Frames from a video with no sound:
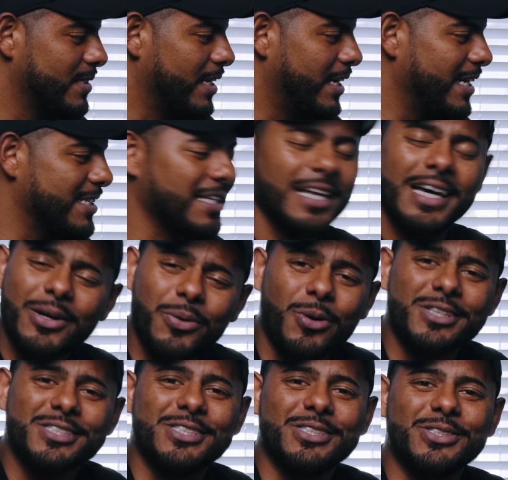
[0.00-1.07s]
he has a lot of
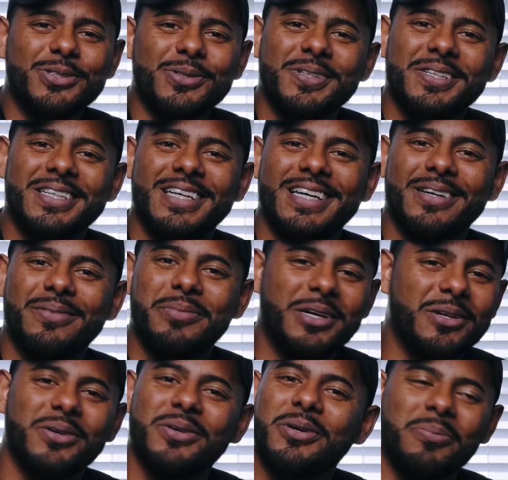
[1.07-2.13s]
work to do, and
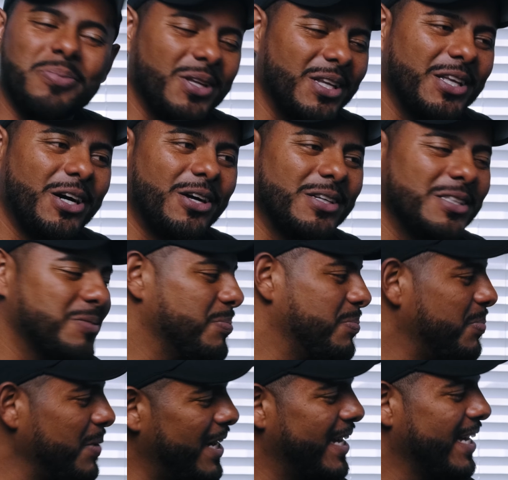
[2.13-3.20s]
being completely honest,
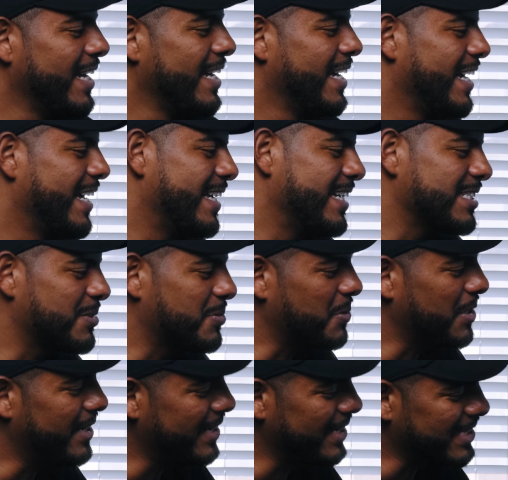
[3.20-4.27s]
but he
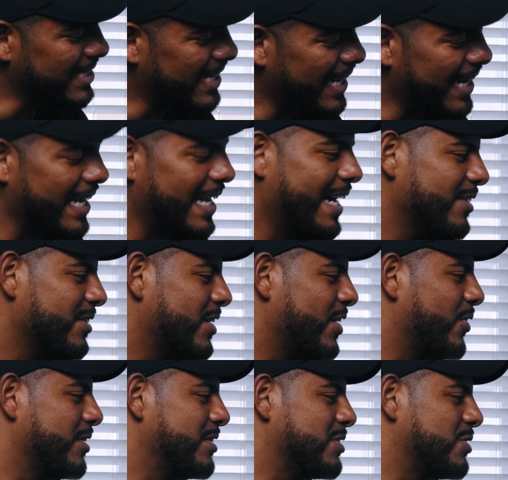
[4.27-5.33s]
is getting out
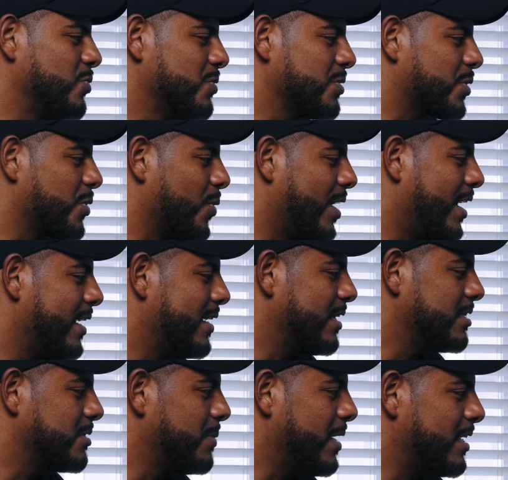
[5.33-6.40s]
there, he's doing the grind,
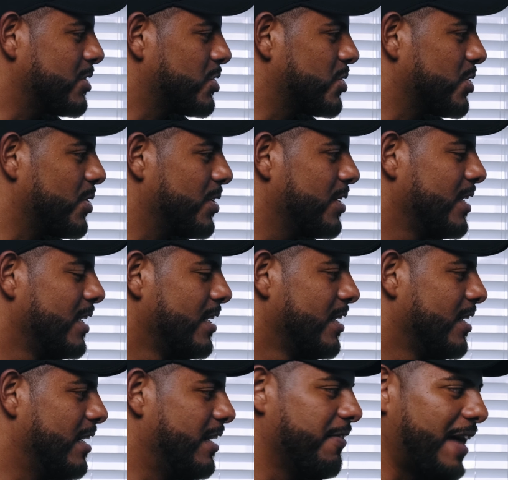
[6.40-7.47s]
he's making sure
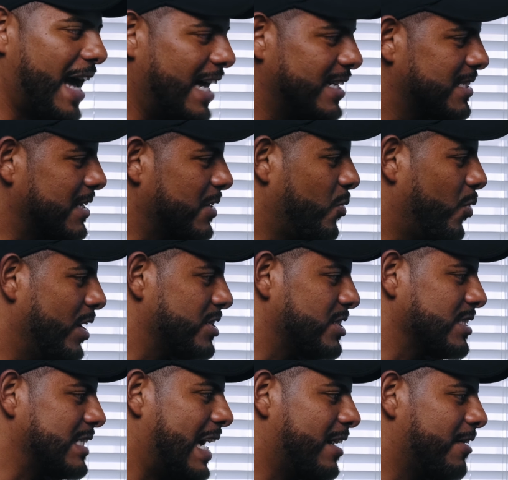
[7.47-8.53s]
of asking
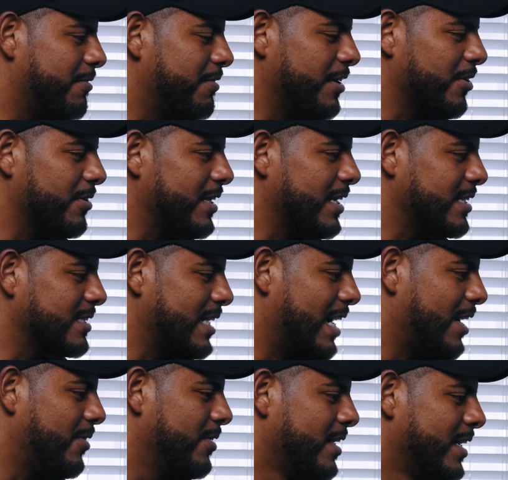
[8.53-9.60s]
questions, how to figure things
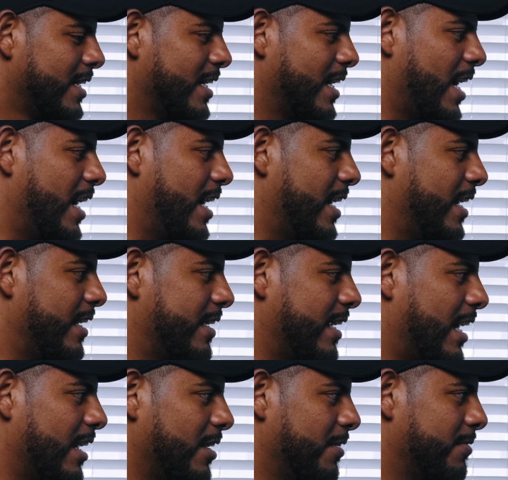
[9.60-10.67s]
out, and
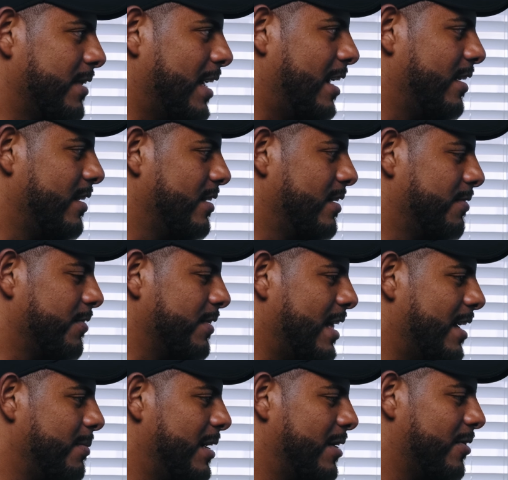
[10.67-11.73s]
I love that. And for
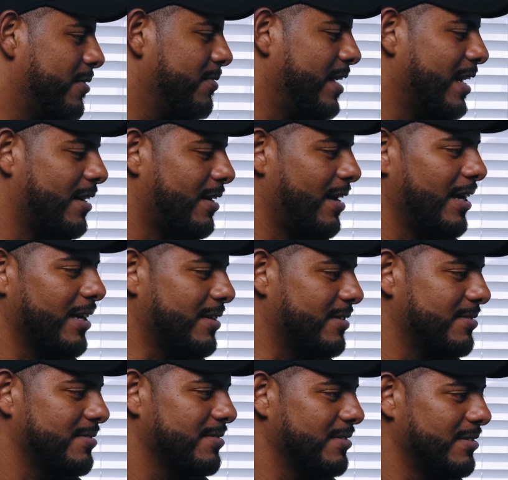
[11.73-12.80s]
that matter of fact, like,
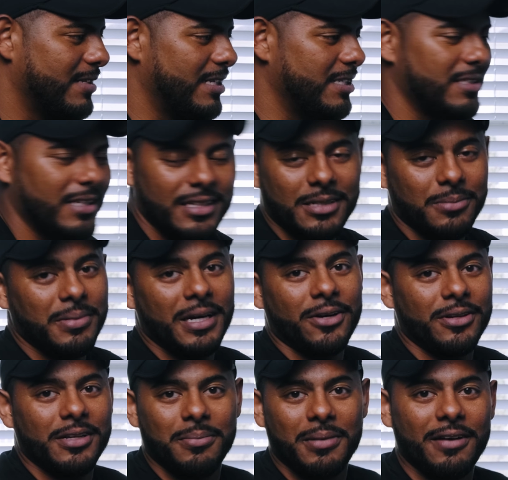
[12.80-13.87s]
he did
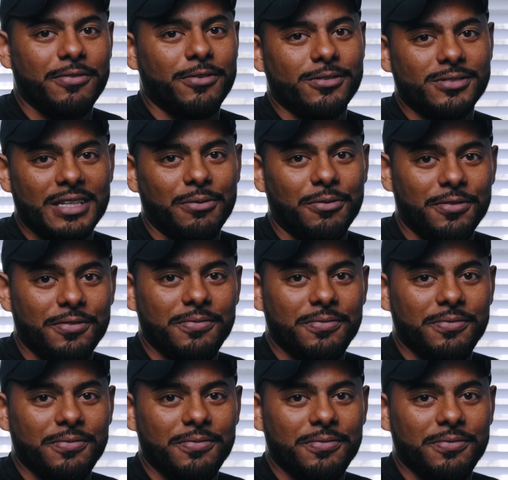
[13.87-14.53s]
better than my first ever